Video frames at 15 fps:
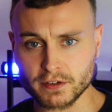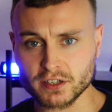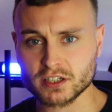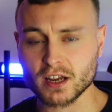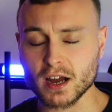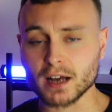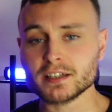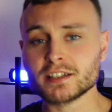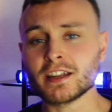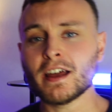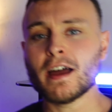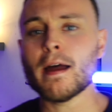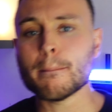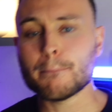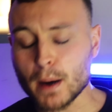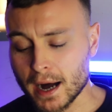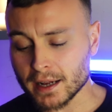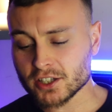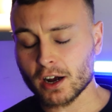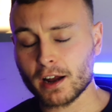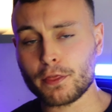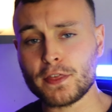discussed. But
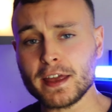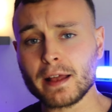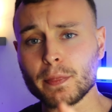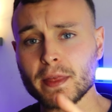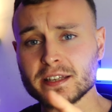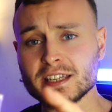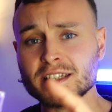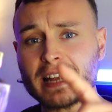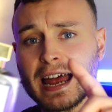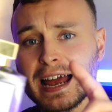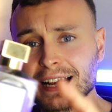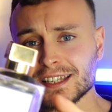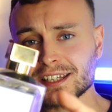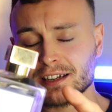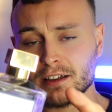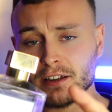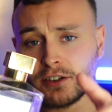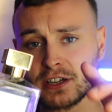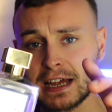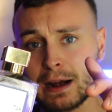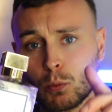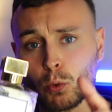I think this is
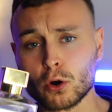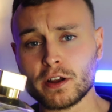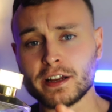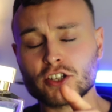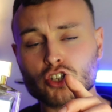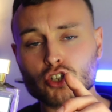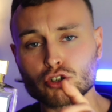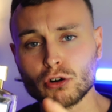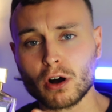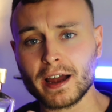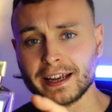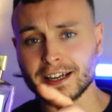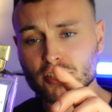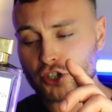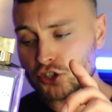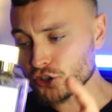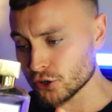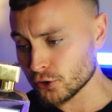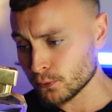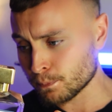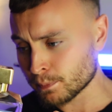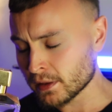excellent at what it's trying to
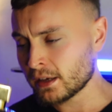do.